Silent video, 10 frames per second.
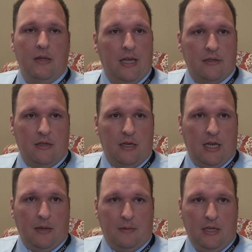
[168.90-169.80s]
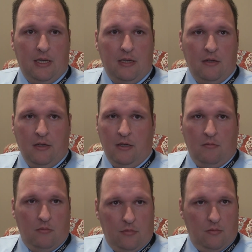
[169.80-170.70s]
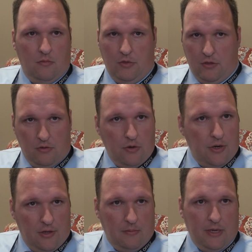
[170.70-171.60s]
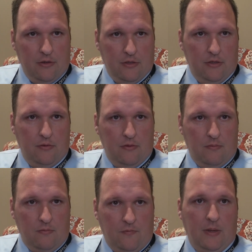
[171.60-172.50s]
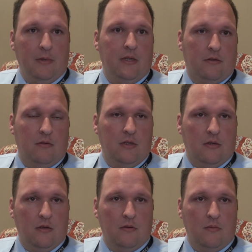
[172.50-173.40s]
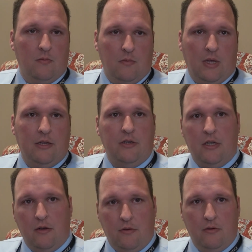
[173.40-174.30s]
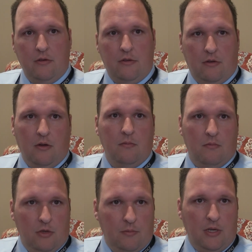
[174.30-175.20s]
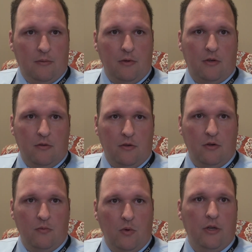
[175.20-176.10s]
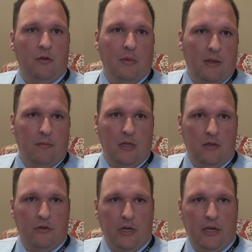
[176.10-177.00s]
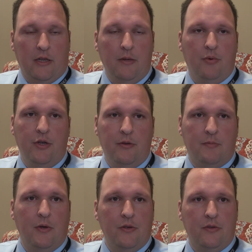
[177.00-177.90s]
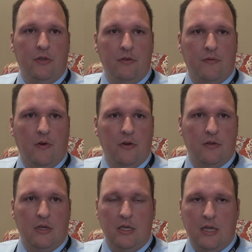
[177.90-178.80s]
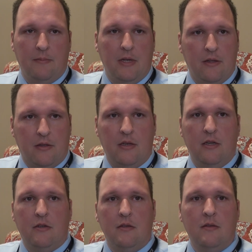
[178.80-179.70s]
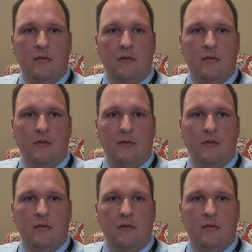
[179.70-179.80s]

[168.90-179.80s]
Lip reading: as an adoptee, you don't know anything about your genuine family history. So as you get older, you start becoming concerned what you might be genetically predisposed to as far as any type of health condition.